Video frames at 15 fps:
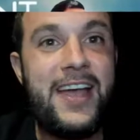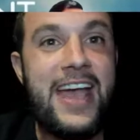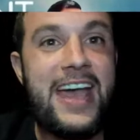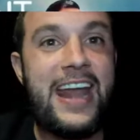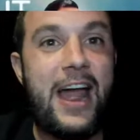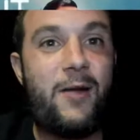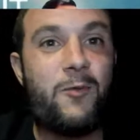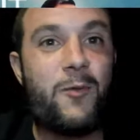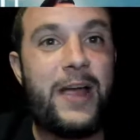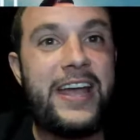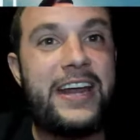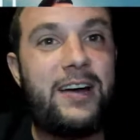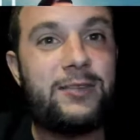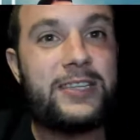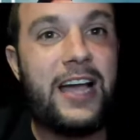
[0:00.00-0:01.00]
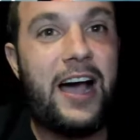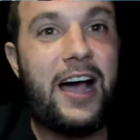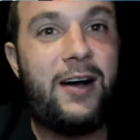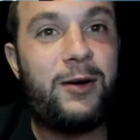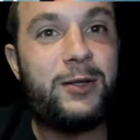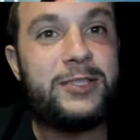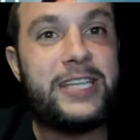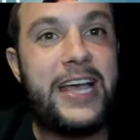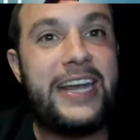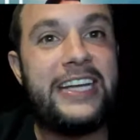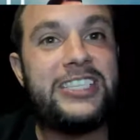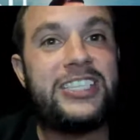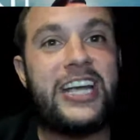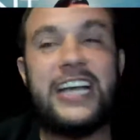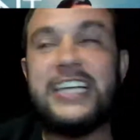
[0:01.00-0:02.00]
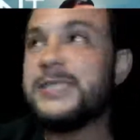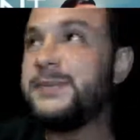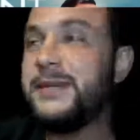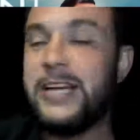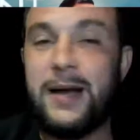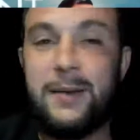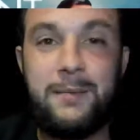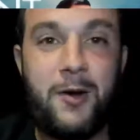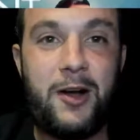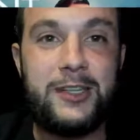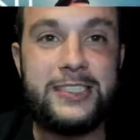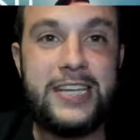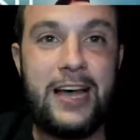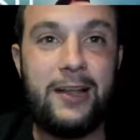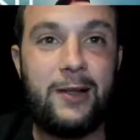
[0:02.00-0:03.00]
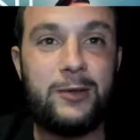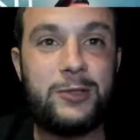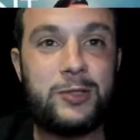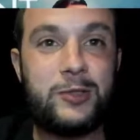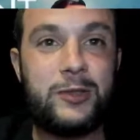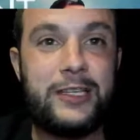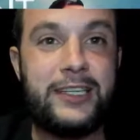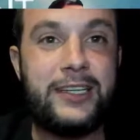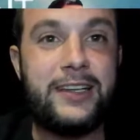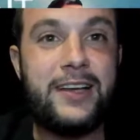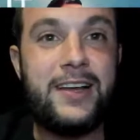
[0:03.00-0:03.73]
and I ran out the house, and he chased me up Montello Street,